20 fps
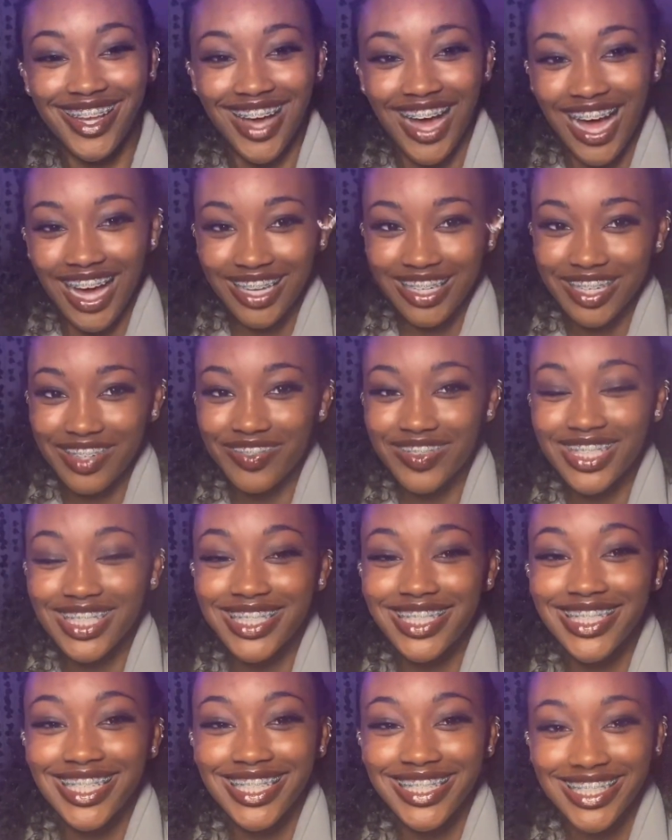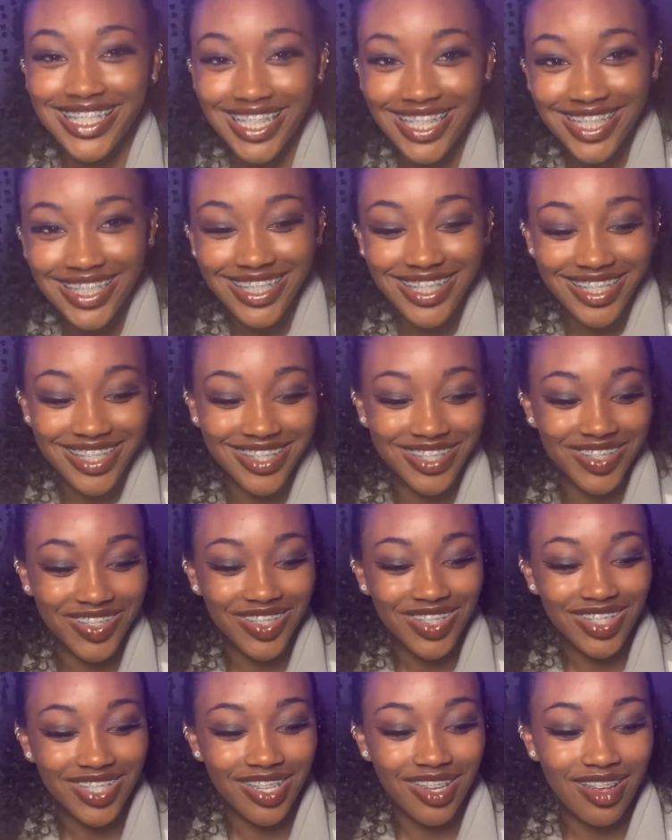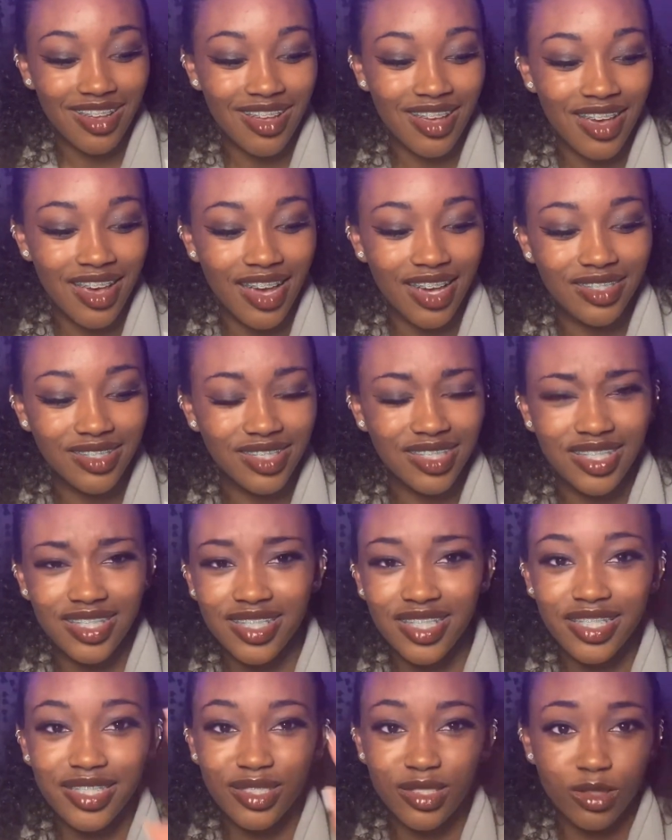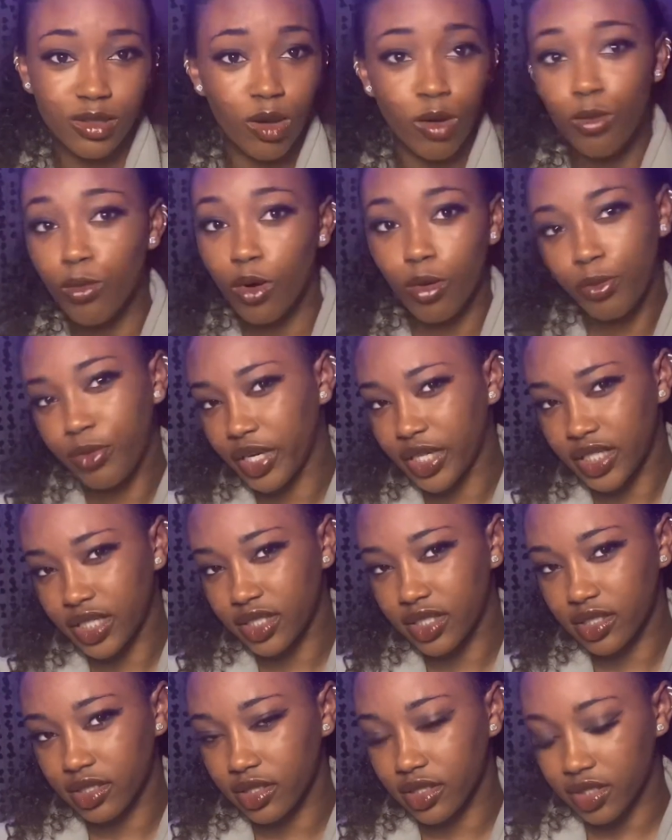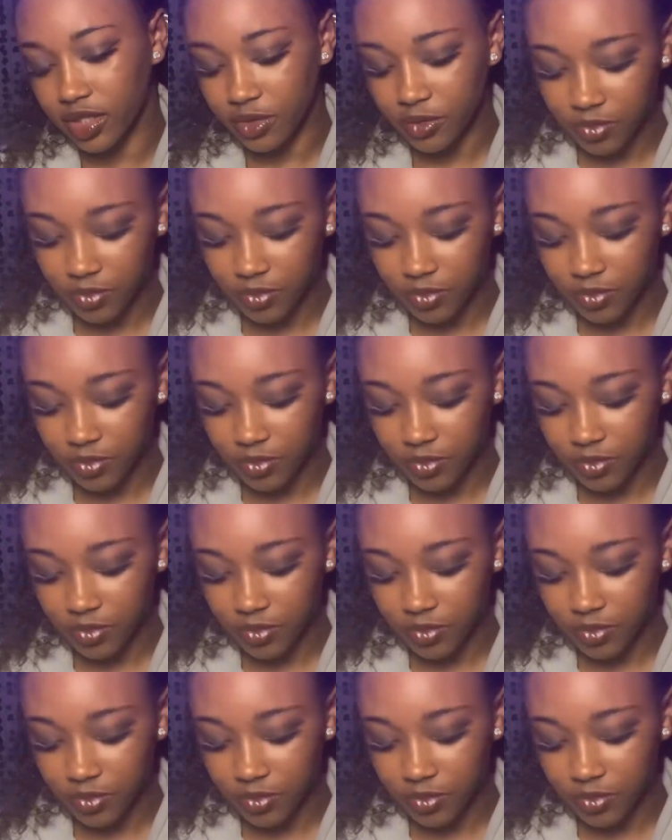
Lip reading: I give this a 10 out of 10. And it's thick, so it won't break easily.